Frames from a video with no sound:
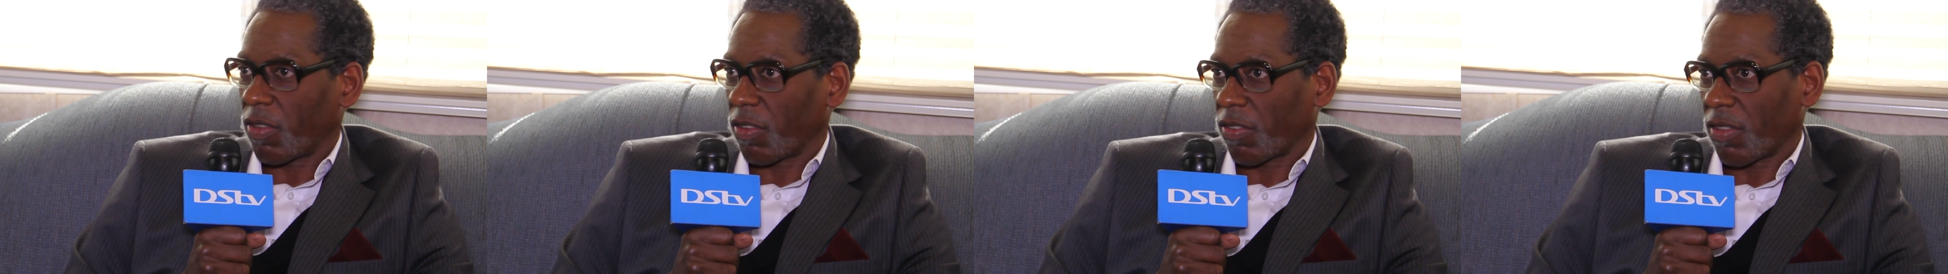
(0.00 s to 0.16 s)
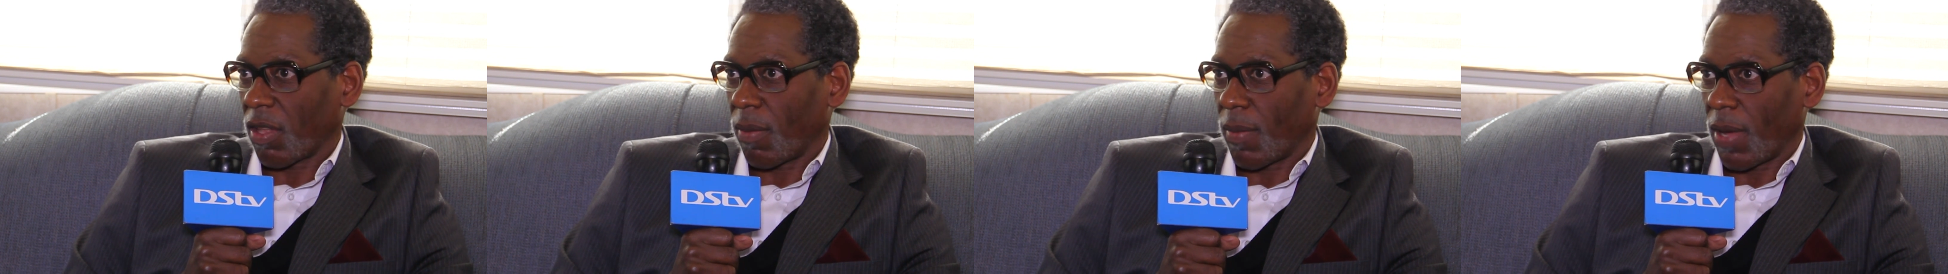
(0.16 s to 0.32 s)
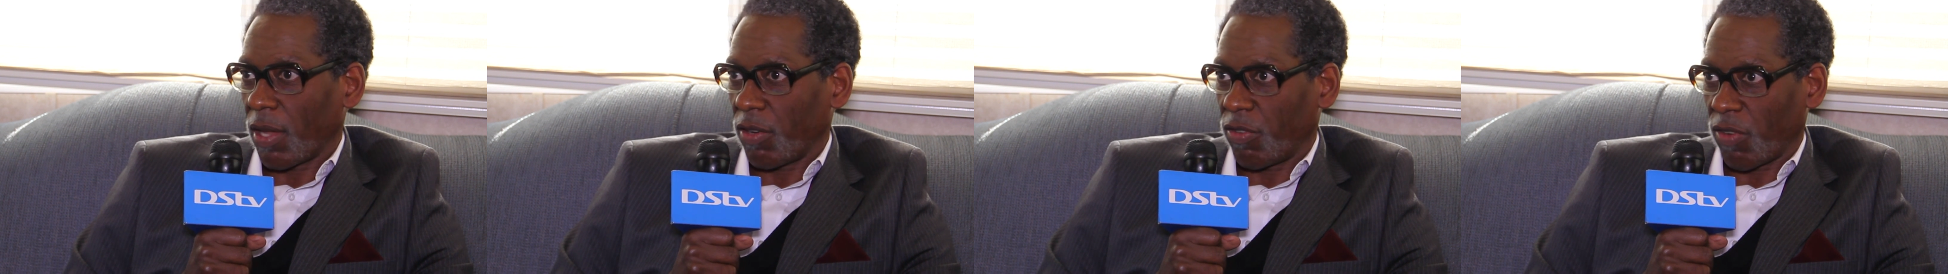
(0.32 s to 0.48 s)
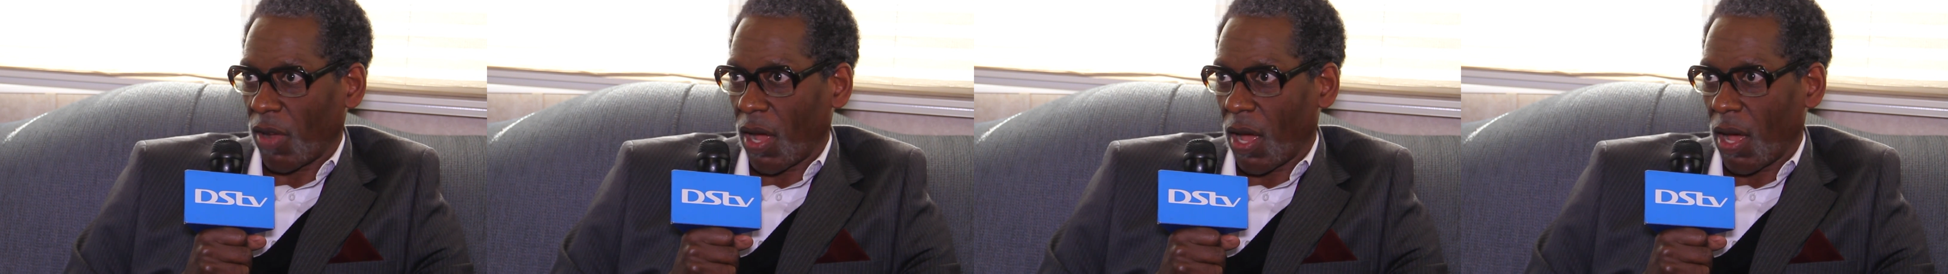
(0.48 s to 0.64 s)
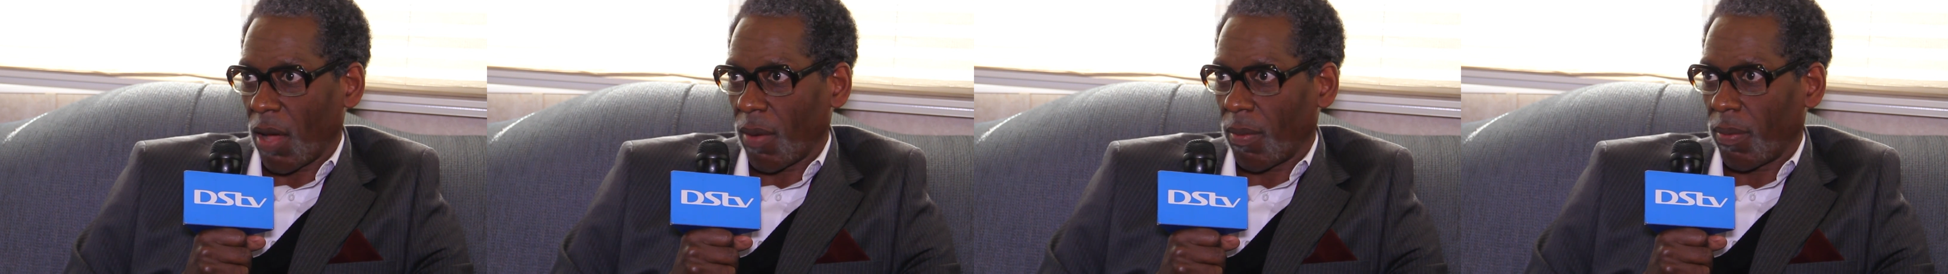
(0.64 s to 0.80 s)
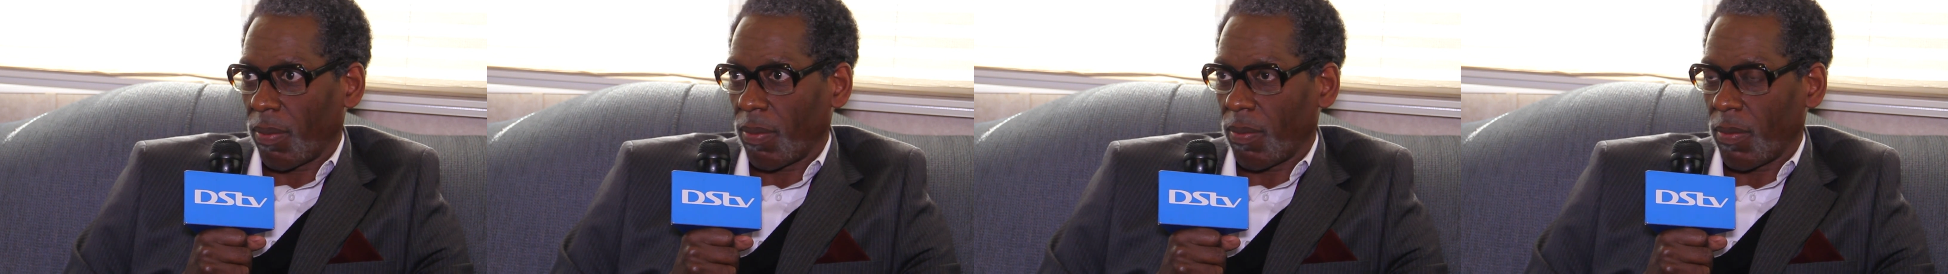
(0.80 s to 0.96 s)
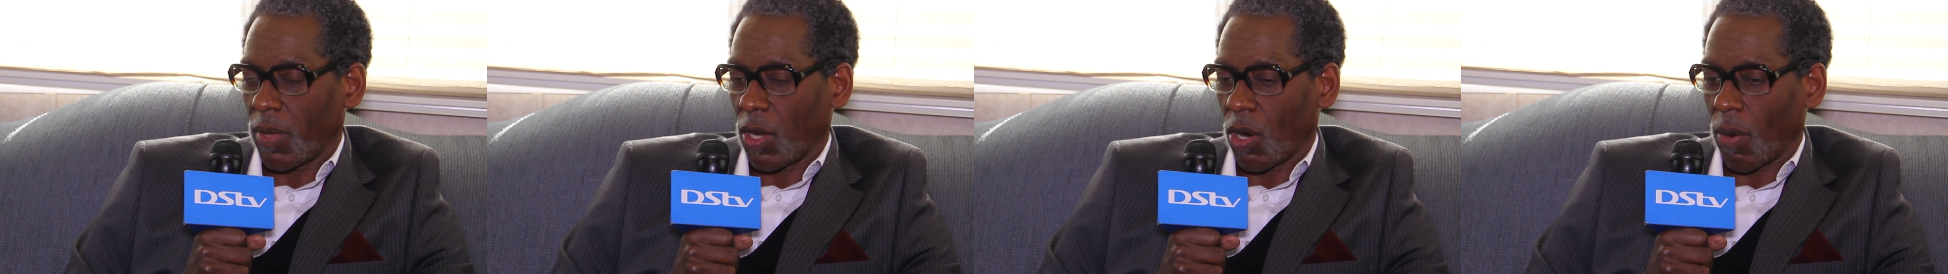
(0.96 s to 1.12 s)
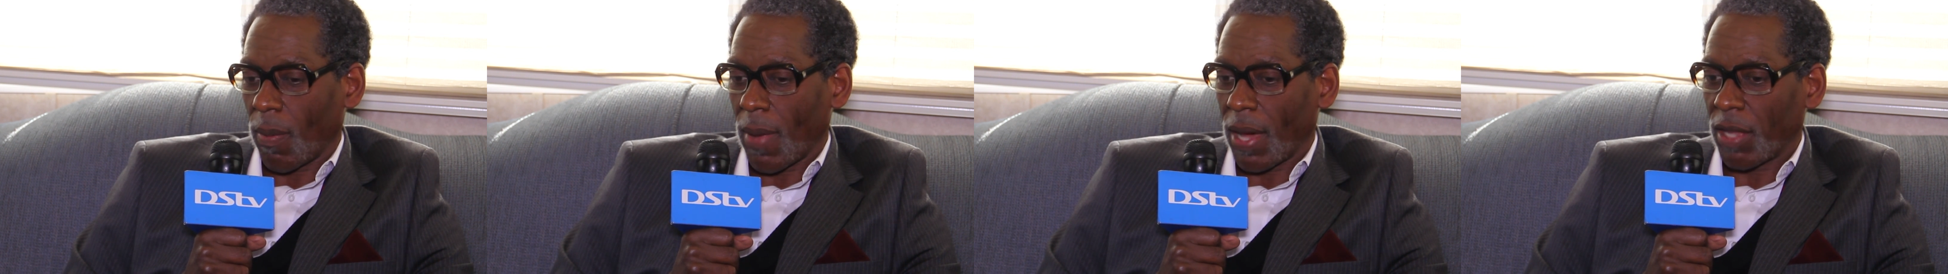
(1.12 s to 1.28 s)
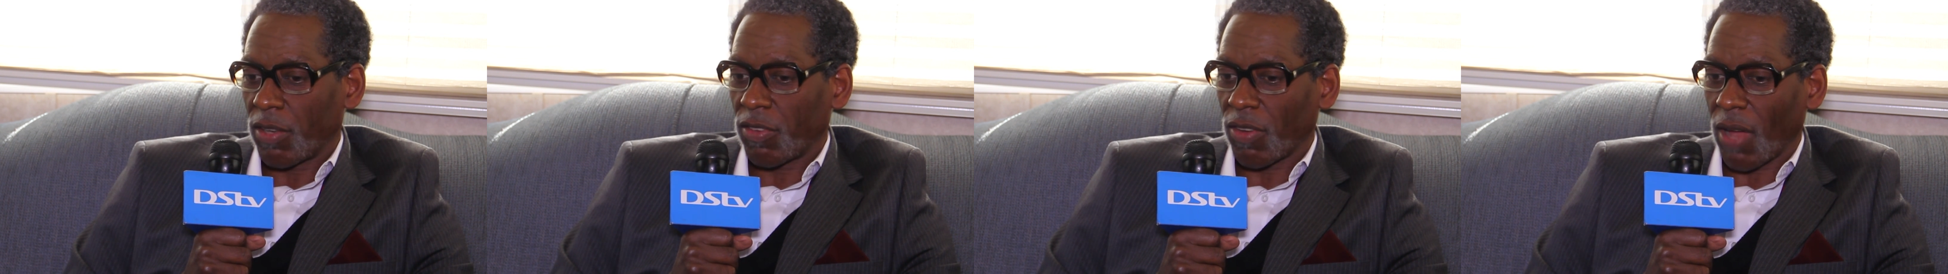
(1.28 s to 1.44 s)
that's not my job. You
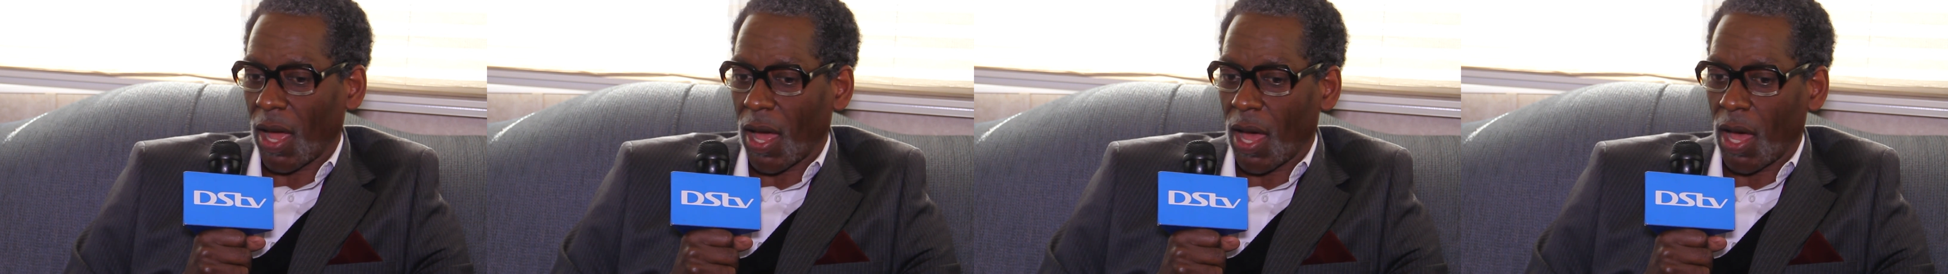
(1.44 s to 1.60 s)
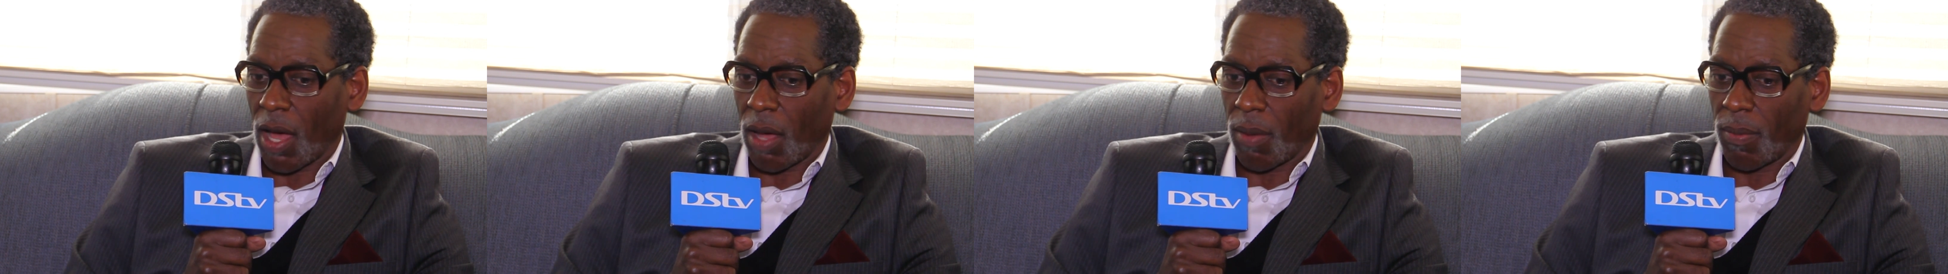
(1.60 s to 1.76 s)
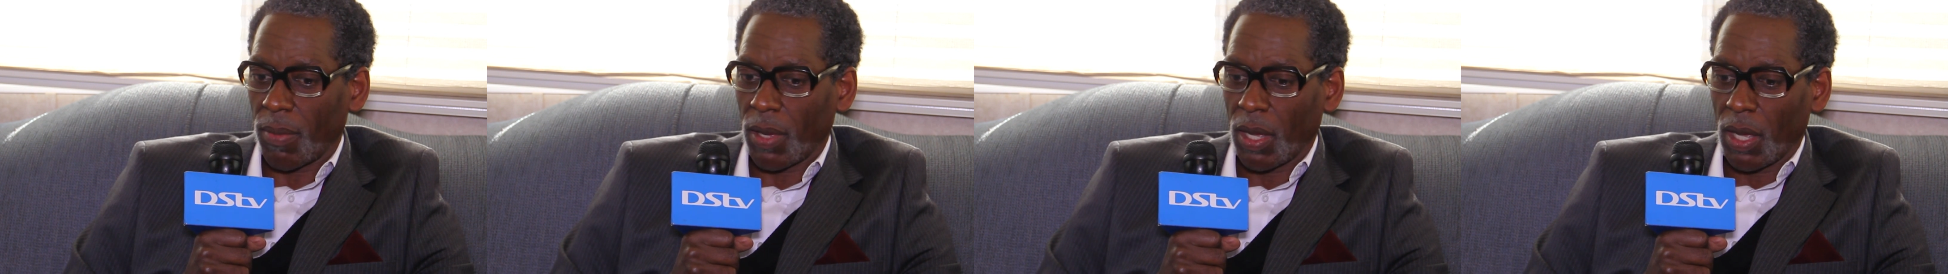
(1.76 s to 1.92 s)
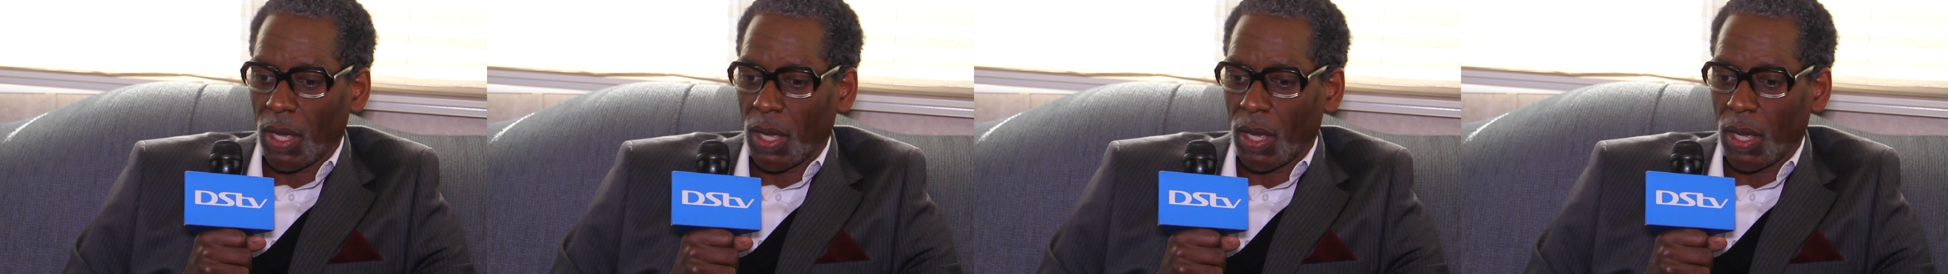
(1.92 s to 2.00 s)
know, my job